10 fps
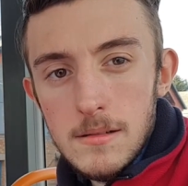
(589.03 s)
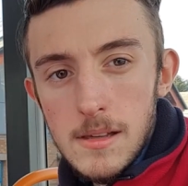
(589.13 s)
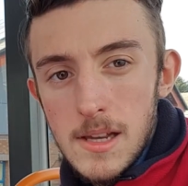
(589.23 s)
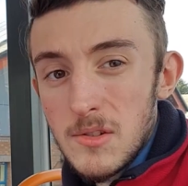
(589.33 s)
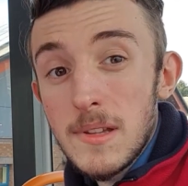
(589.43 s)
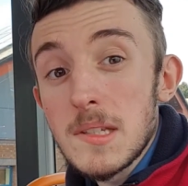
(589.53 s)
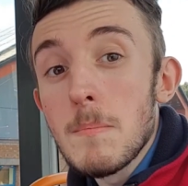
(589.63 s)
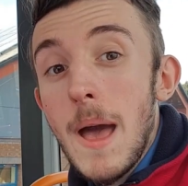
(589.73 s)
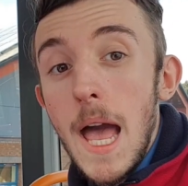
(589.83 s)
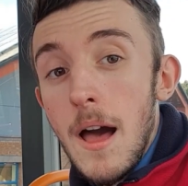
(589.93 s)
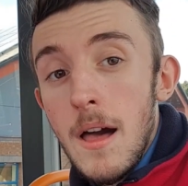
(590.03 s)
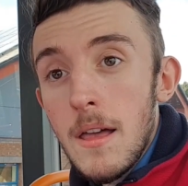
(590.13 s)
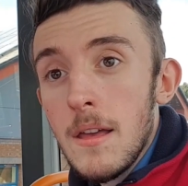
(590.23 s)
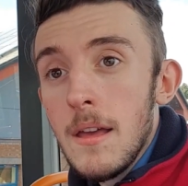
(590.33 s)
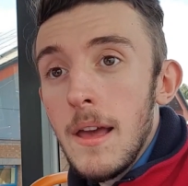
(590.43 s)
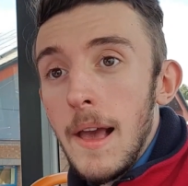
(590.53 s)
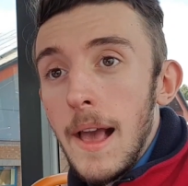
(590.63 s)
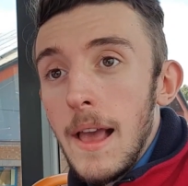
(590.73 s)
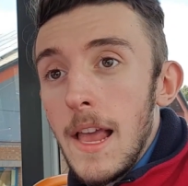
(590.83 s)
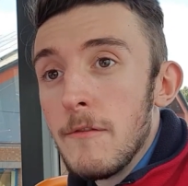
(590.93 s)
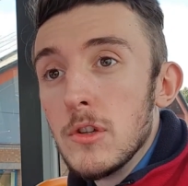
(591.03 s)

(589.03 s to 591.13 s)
Yeah, so it doesn't matter if